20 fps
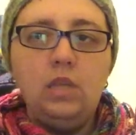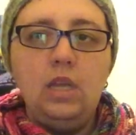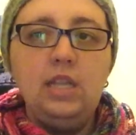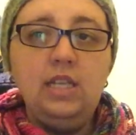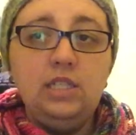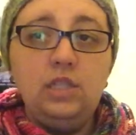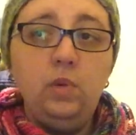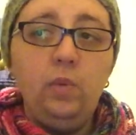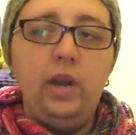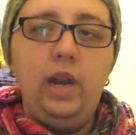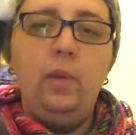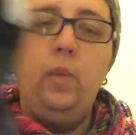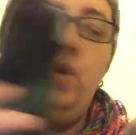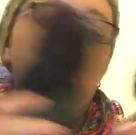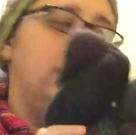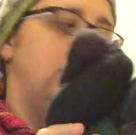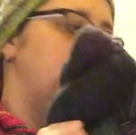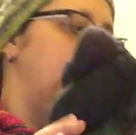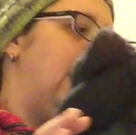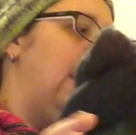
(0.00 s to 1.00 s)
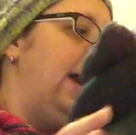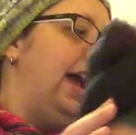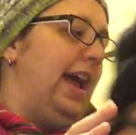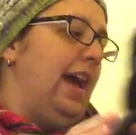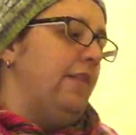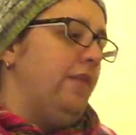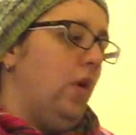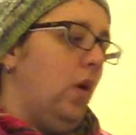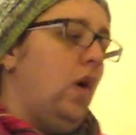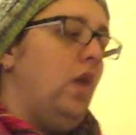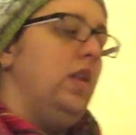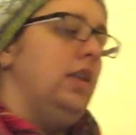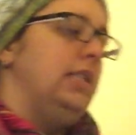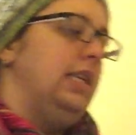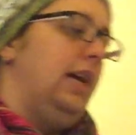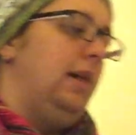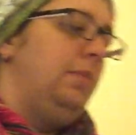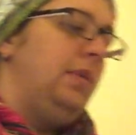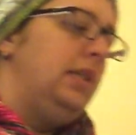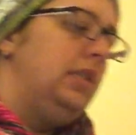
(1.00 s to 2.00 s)
This is the one I wanted. So now I have all the
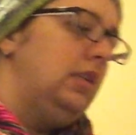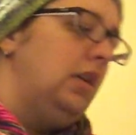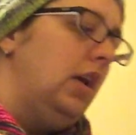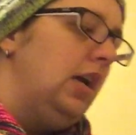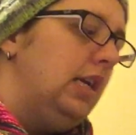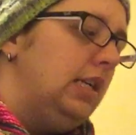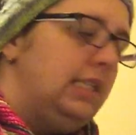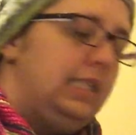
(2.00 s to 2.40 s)
zombies.